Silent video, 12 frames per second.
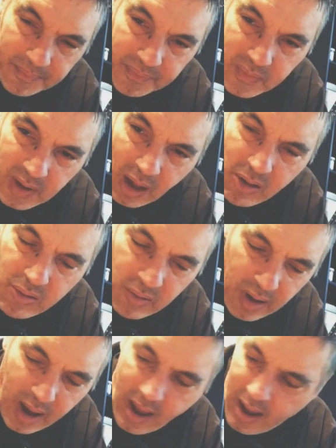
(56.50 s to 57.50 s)

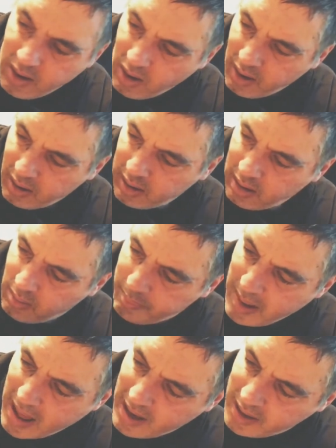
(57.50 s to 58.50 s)
Yesterday I got a little
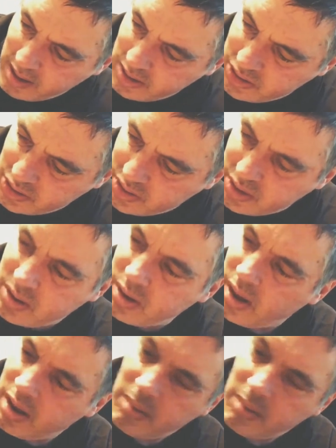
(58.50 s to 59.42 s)
package in the